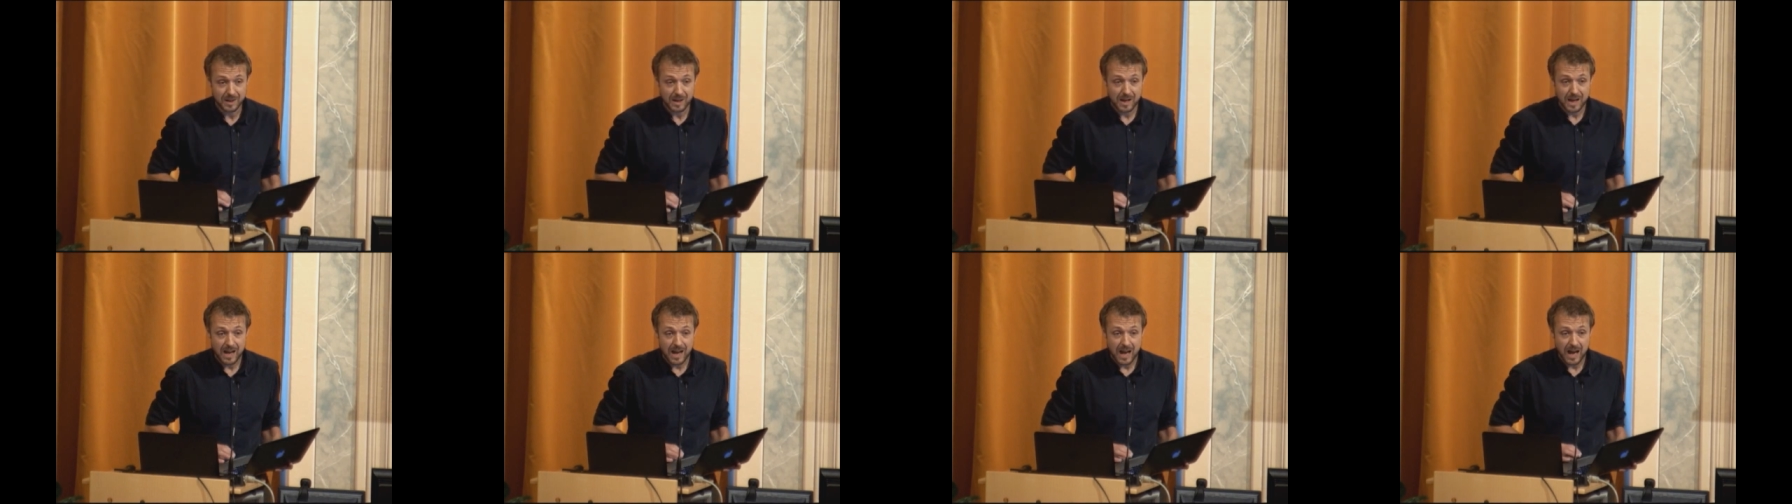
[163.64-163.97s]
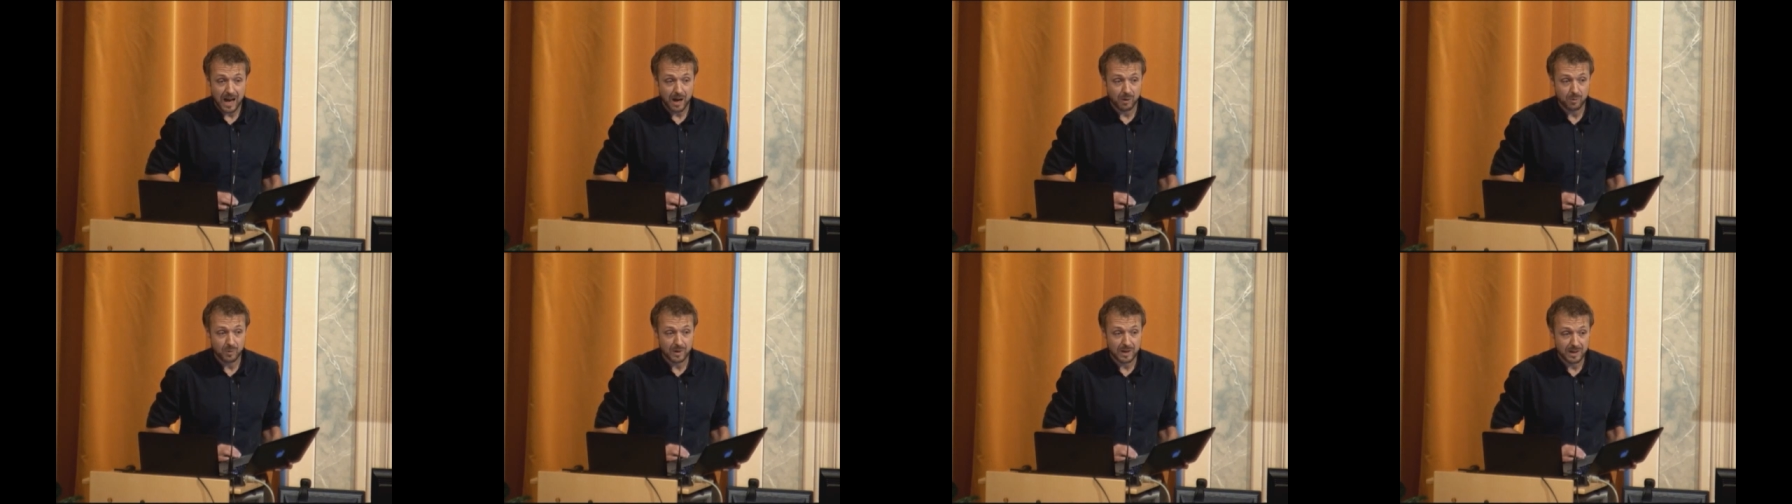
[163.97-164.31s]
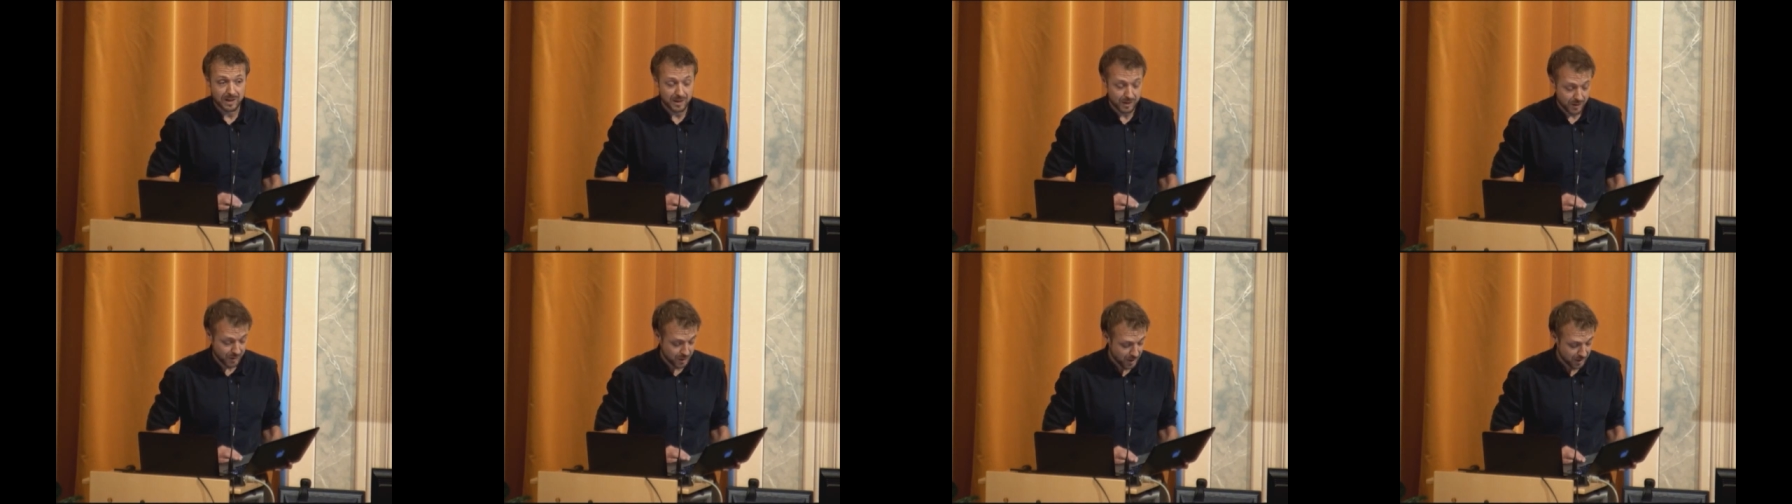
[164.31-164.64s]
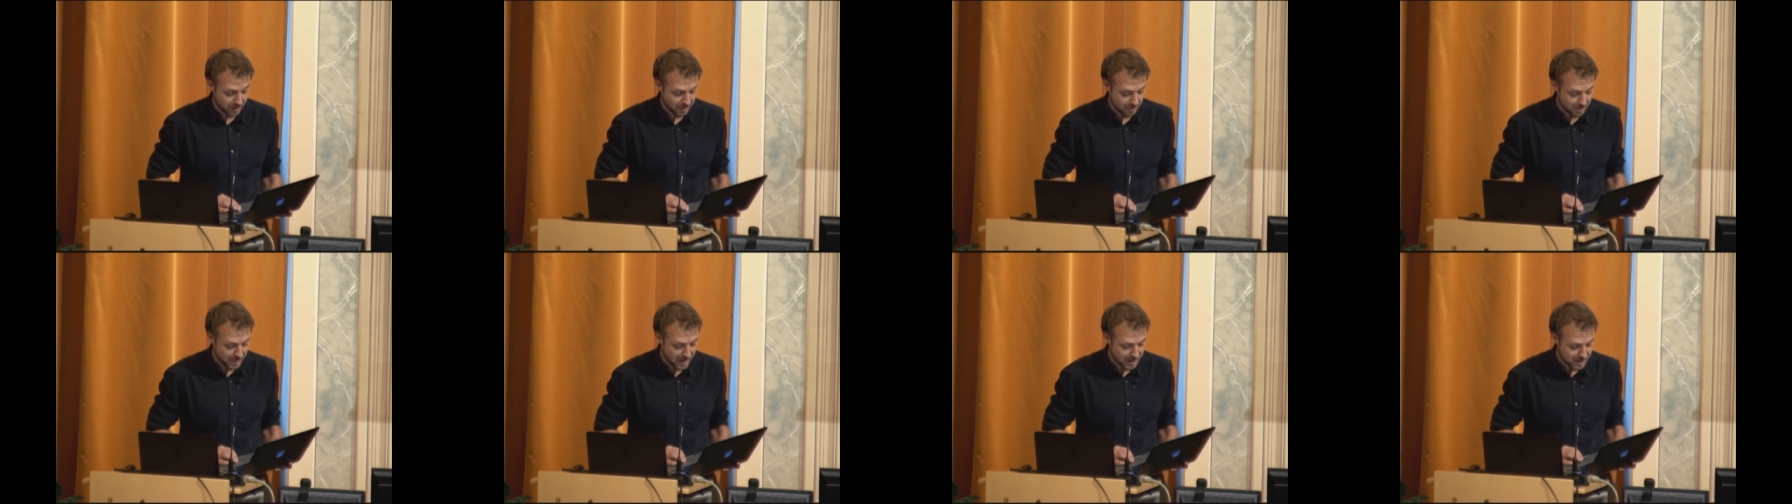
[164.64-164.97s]
I will not
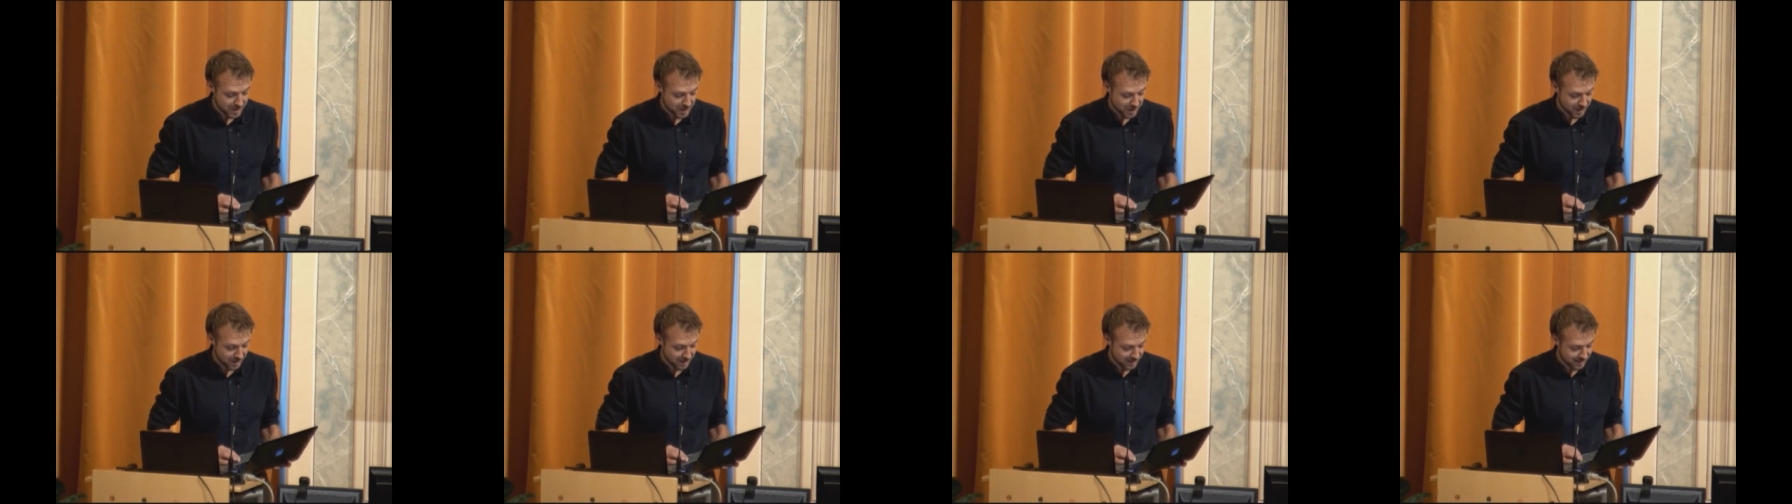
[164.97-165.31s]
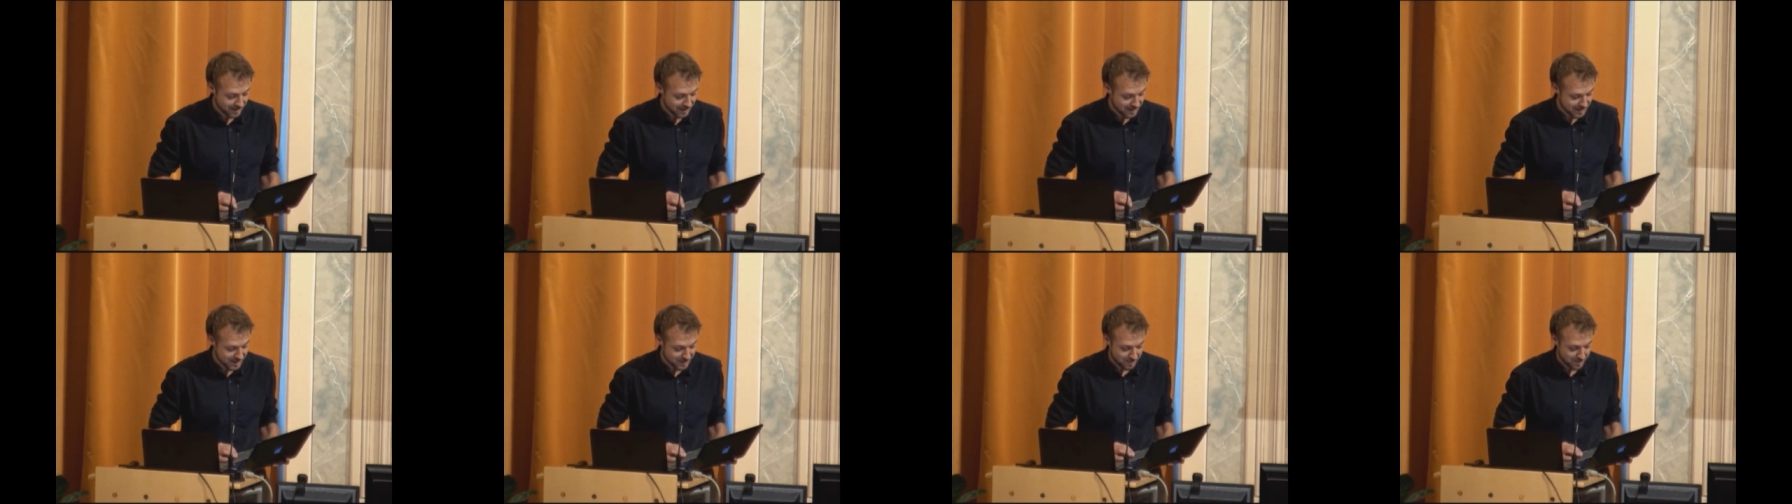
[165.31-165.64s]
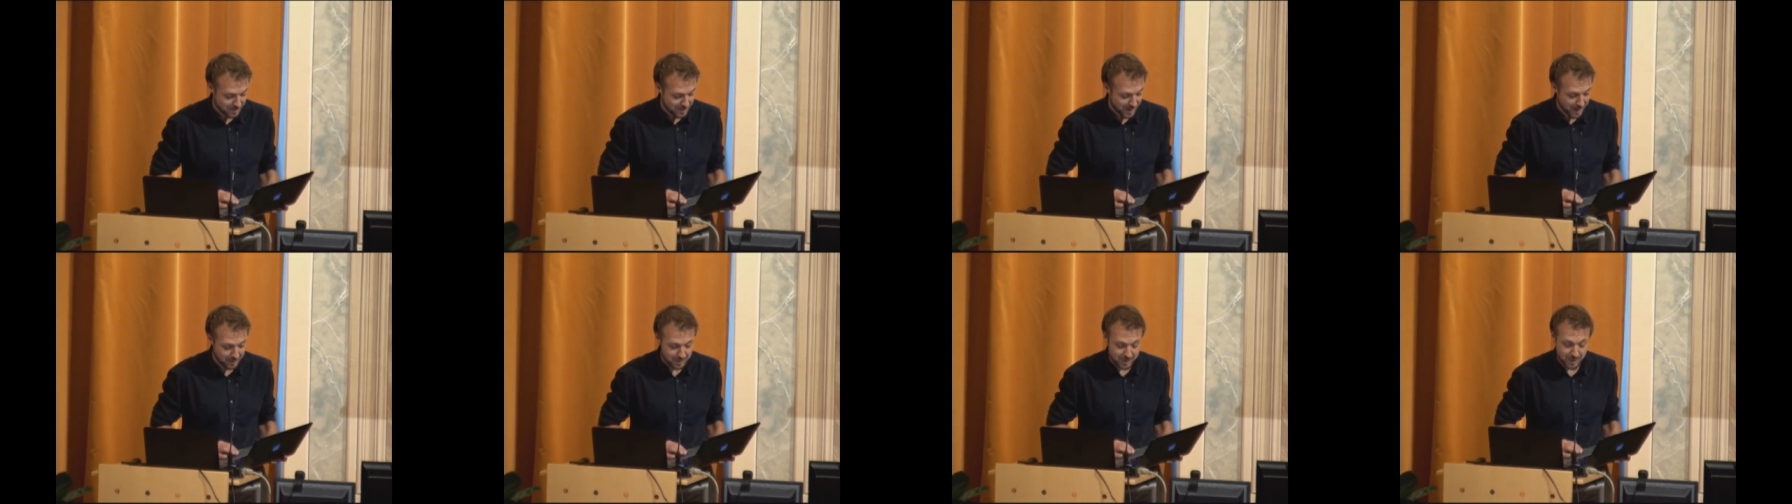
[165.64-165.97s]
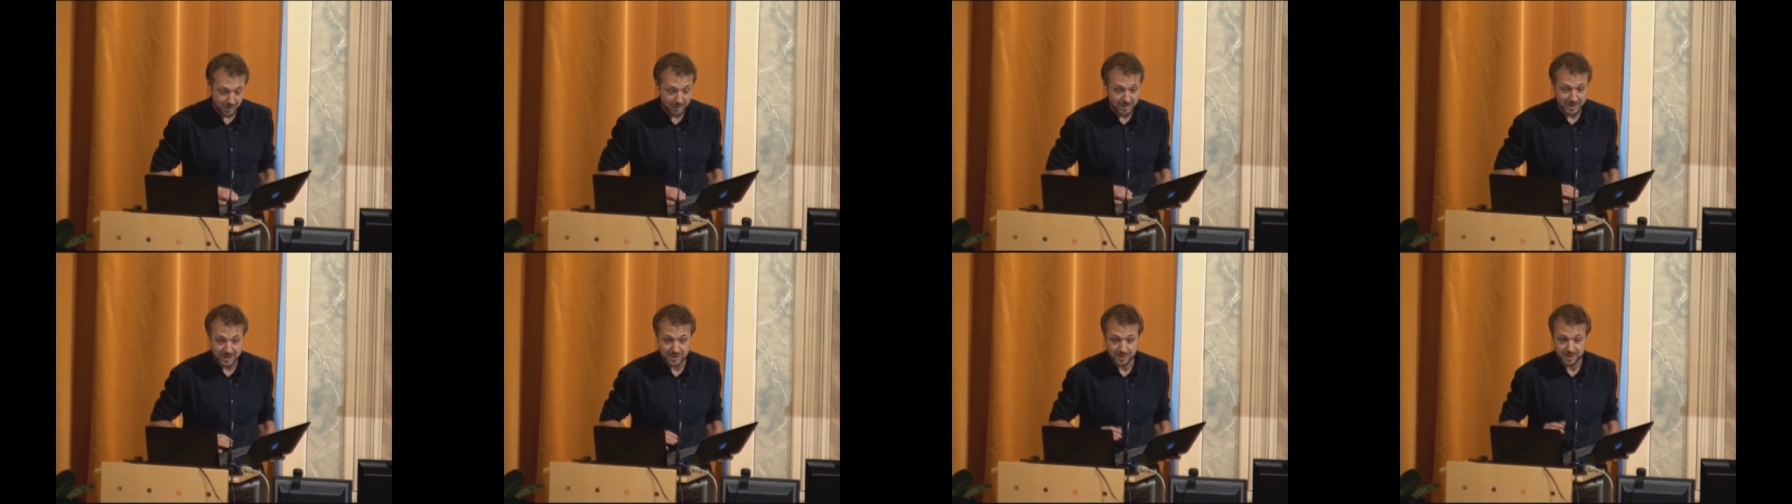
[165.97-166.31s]
mention is
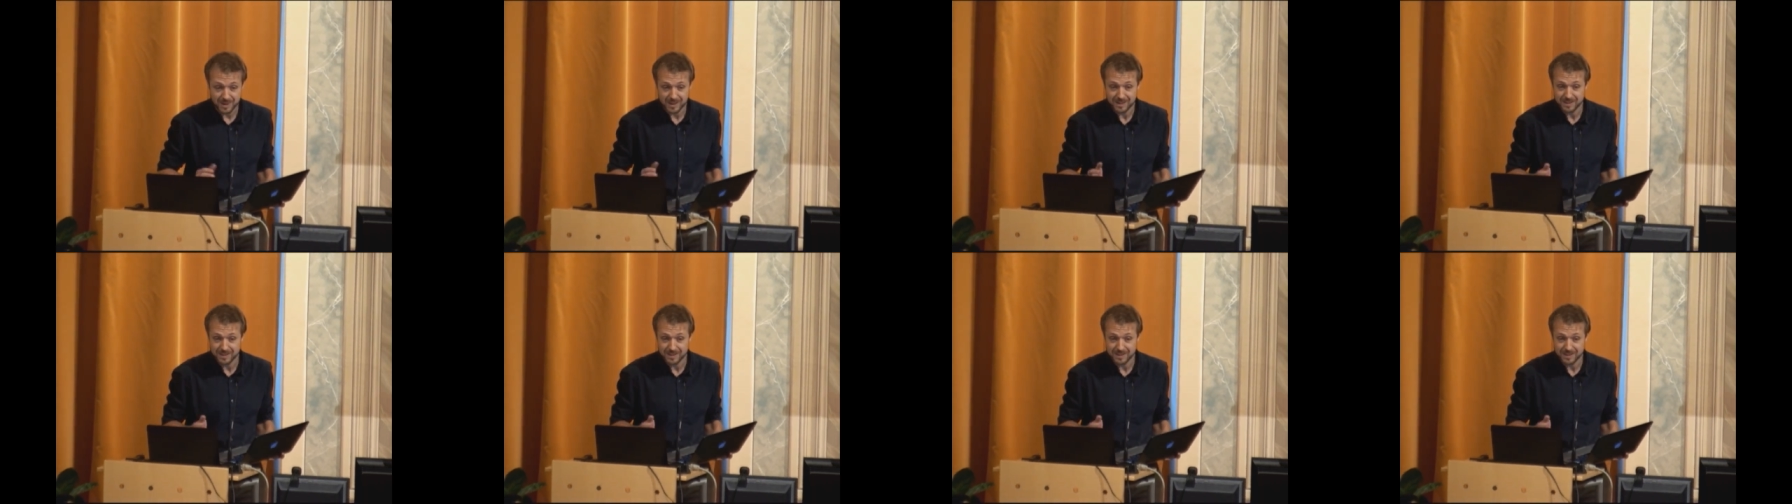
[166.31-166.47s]
bibliometric,